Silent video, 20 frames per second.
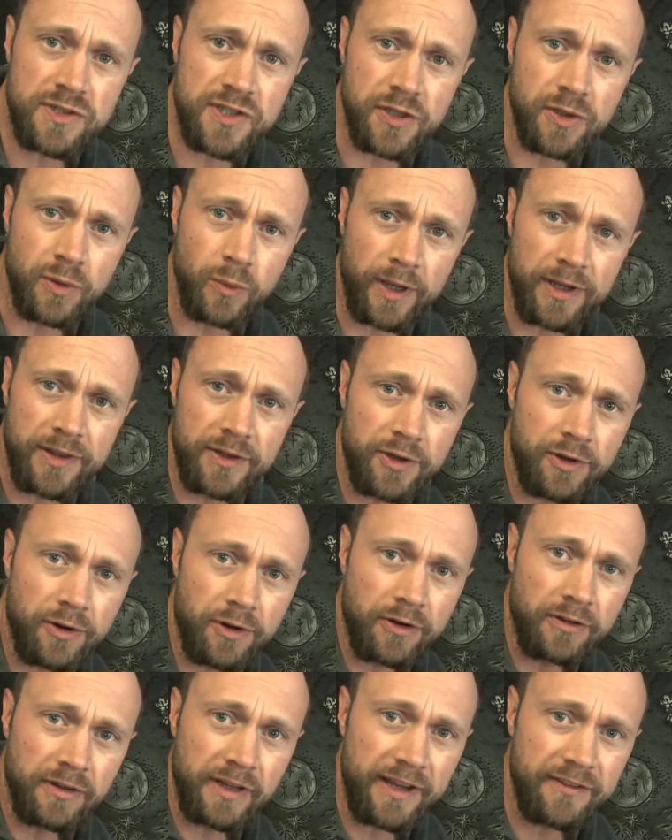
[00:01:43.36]
you, whether
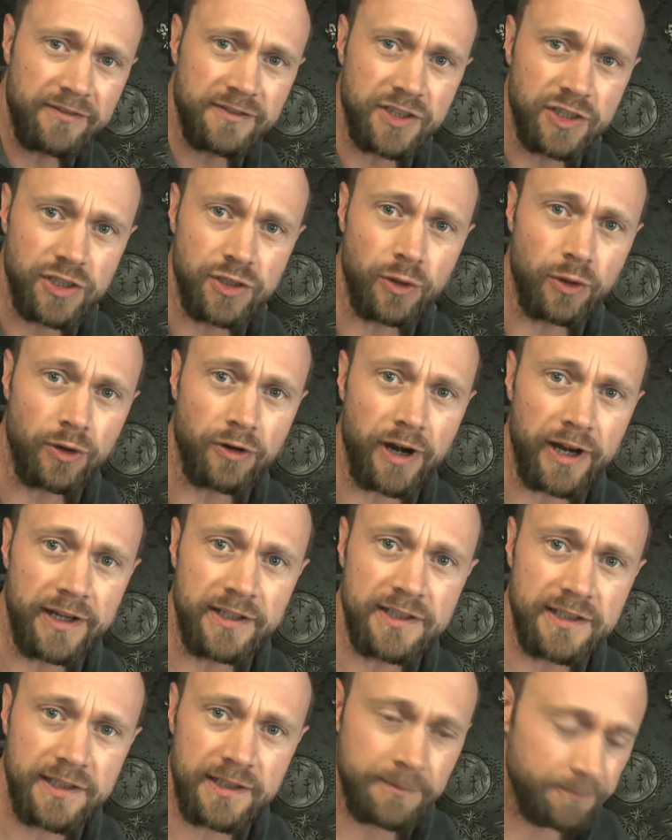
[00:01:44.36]
you're lefty or
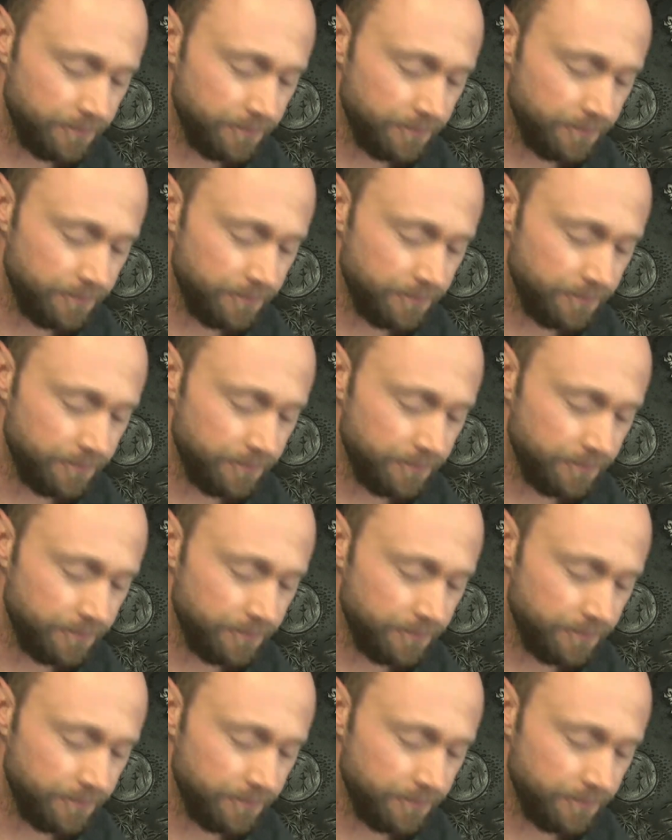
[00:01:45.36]
righty,